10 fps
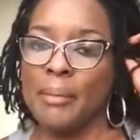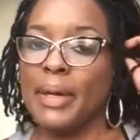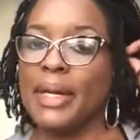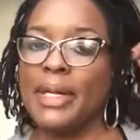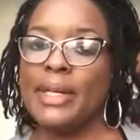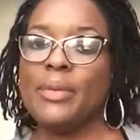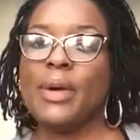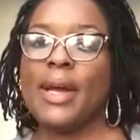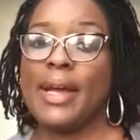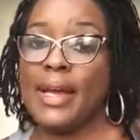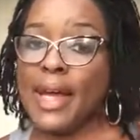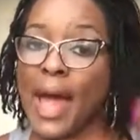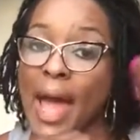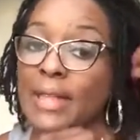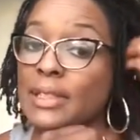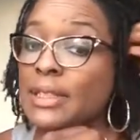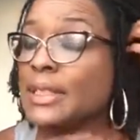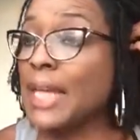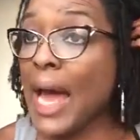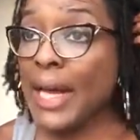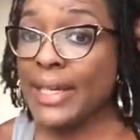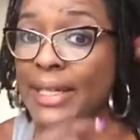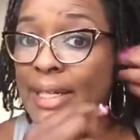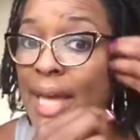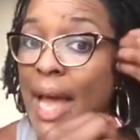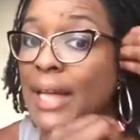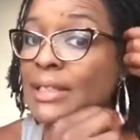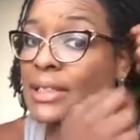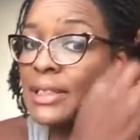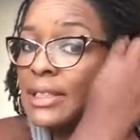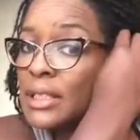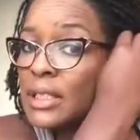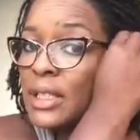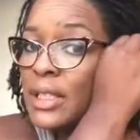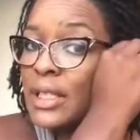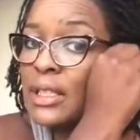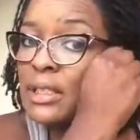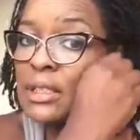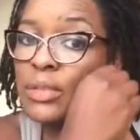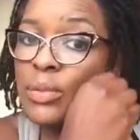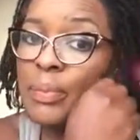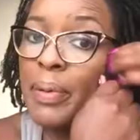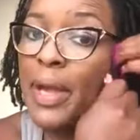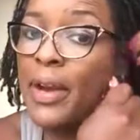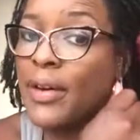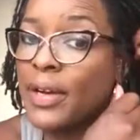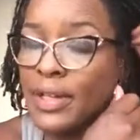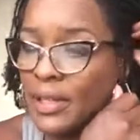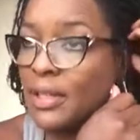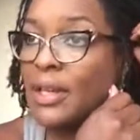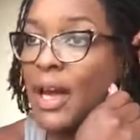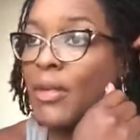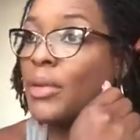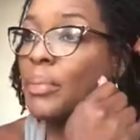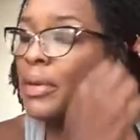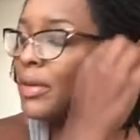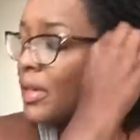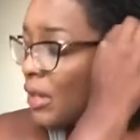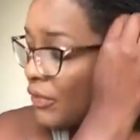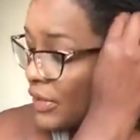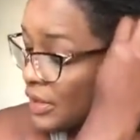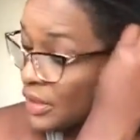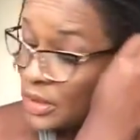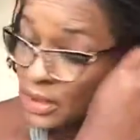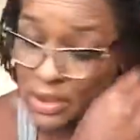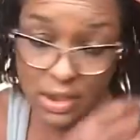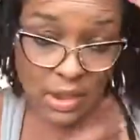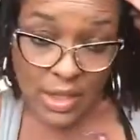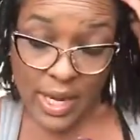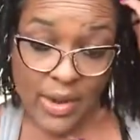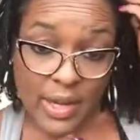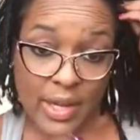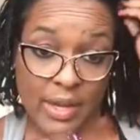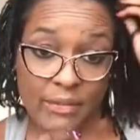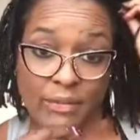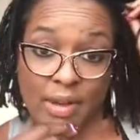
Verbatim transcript: But anyway, I just knotted it. I just took it to repair it. I repaired it awfully good because now I can't